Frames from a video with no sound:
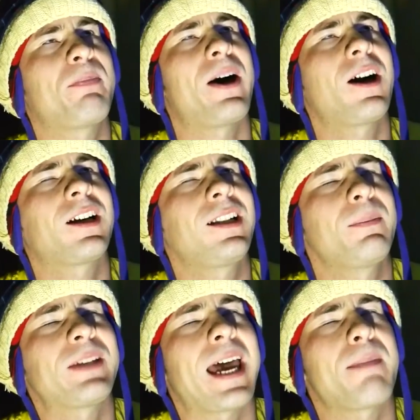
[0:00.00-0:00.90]

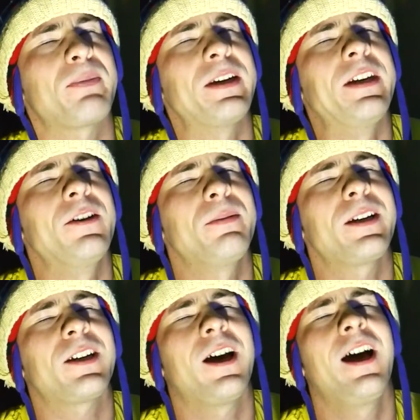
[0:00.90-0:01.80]
apocalypse happened. Oh
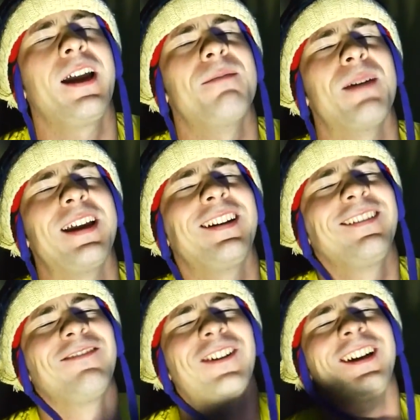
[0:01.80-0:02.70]
my god, my
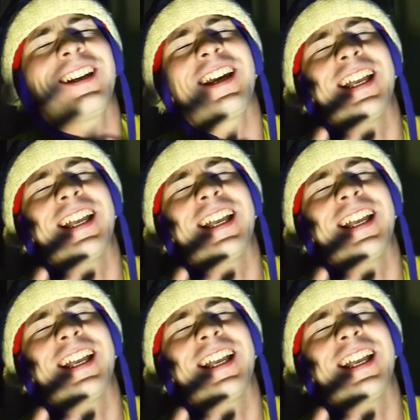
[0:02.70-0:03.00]
fucking